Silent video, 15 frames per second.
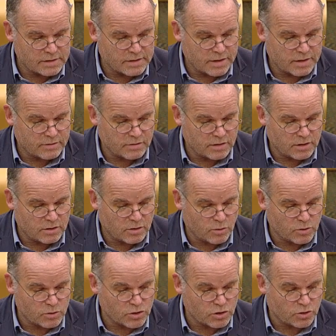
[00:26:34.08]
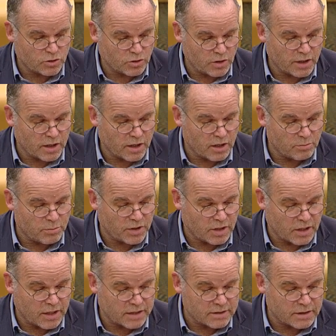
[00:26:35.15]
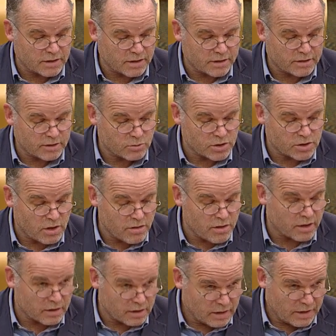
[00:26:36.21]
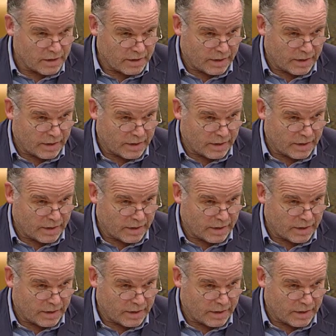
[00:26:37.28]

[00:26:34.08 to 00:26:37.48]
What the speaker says: said, quote, crawling up the cladding like it was nothing.